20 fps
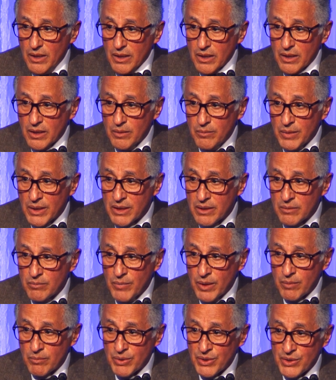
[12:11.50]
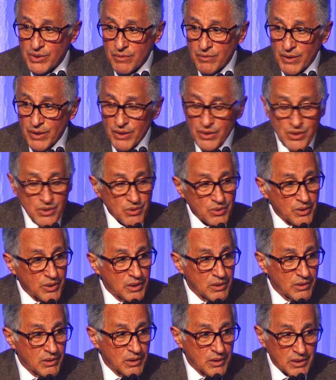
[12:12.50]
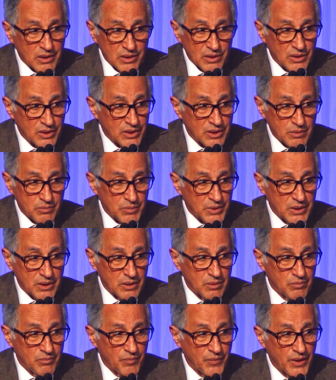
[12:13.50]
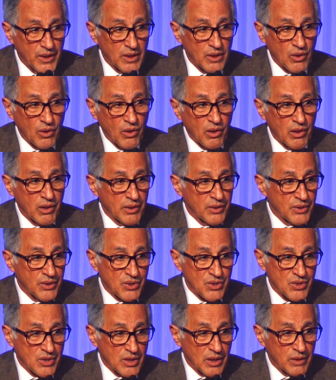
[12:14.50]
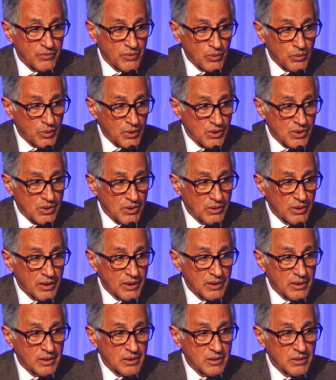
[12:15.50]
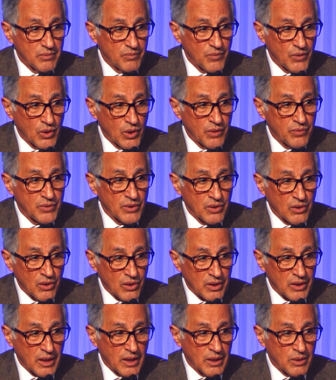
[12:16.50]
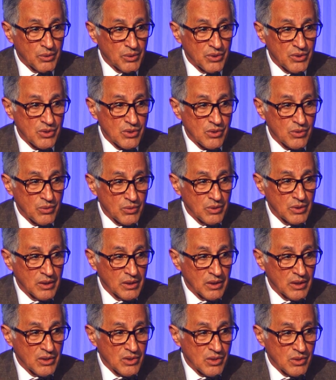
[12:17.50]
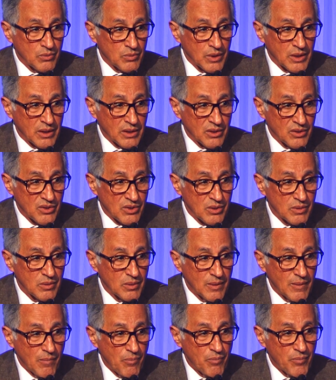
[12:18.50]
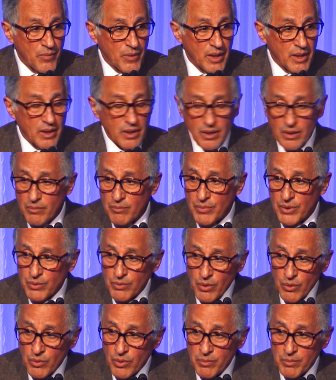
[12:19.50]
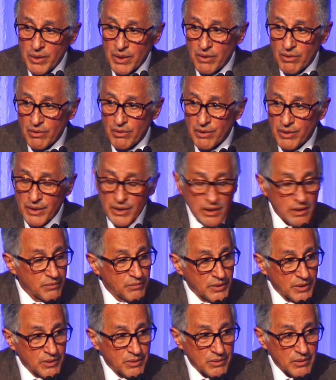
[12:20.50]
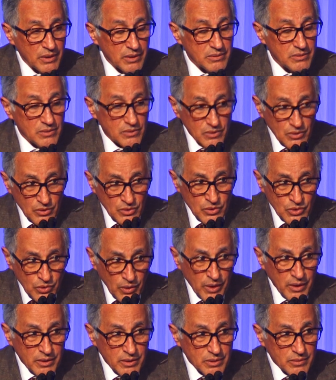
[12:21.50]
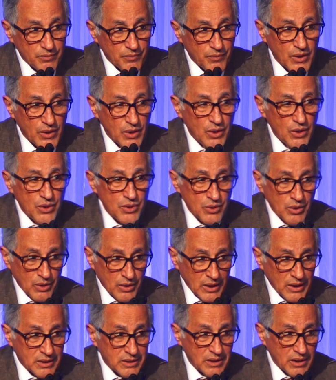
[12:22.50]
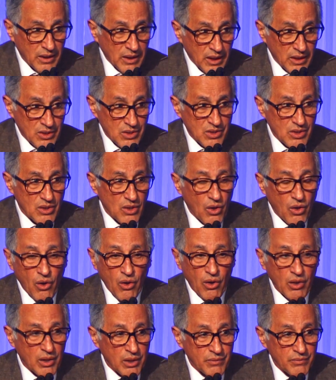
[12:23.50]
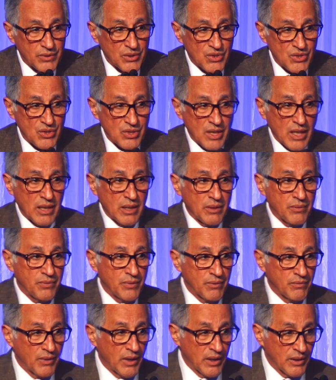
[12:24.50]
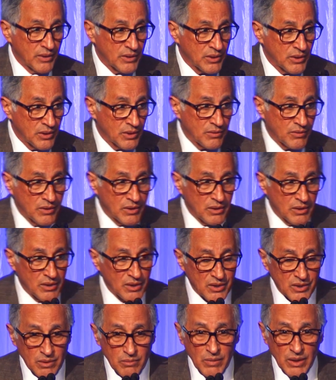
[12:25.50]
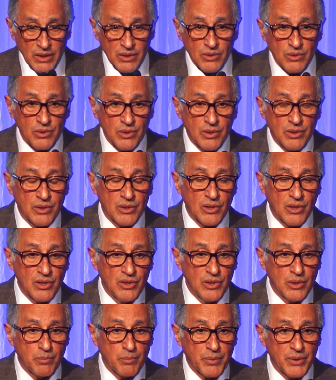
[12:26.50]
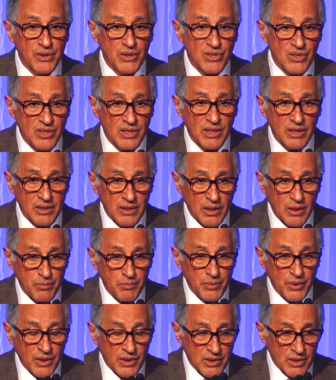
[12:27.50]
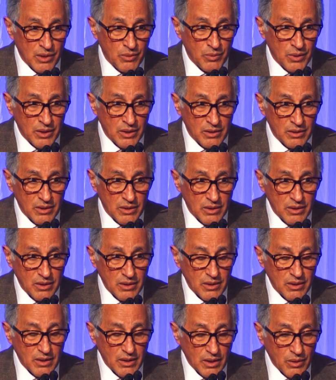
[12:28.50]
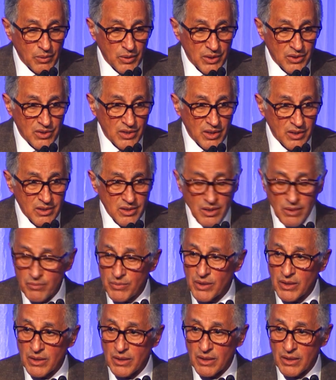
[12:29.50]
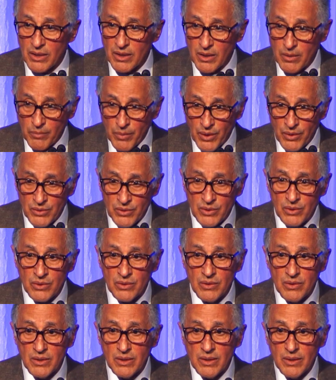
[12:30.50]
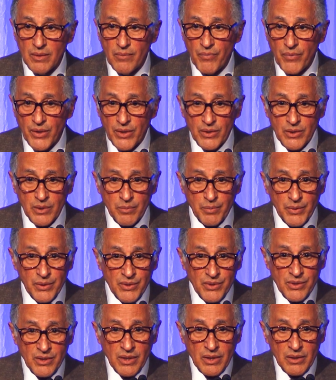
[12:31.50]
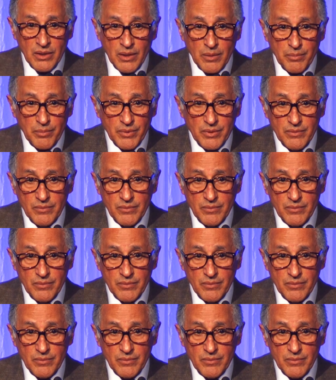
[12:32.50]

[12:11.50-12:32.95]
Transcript: Committed members of our extraordinary leadership team and all of the staff who work so hard, often long hours through the nights and weekends. But we would be here all night if I tried. So I'd like to ask all of the staff and volunteers of the International Medical Corps, can you please stand up, because I want to say something about you. Can you please stand up?